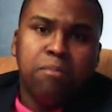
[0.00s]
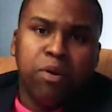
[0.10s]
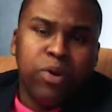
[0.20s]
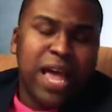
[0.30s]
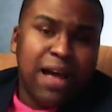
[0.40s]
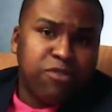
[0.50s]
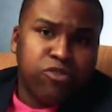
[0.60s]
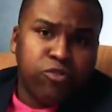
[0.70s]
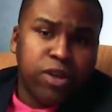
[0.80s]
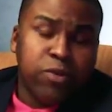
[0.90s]
But we have to
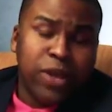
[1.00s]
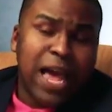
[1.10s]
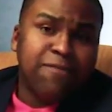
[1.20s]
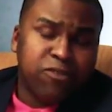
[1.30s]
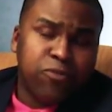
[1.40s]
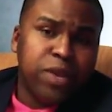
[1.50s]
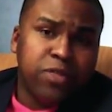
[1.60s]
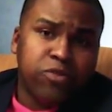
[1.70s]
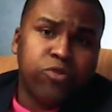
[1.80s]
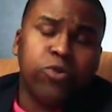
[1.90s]
speak
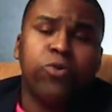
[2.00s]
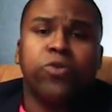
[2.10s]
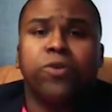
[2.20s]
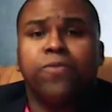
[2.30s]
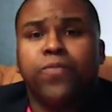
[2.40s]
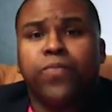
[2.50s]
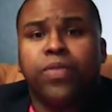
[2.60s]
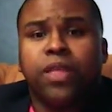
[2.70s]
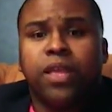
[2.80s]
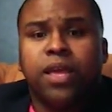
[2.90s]
the truth,
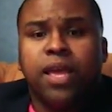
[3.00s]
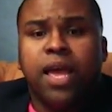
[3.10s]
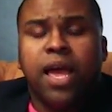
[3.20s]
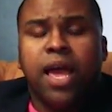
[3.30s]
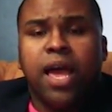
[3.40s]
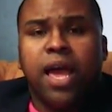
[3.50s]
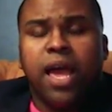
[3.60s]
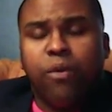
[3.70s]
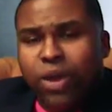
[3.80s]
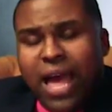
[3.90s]

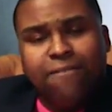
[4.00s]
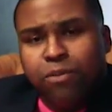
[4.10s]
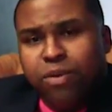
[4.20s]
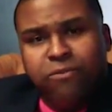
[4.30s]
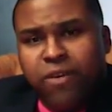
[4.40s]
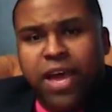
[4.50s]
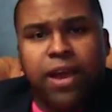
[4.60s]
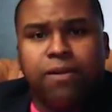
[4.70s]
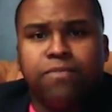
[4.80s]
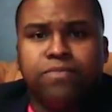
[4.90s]
and we have to be fair.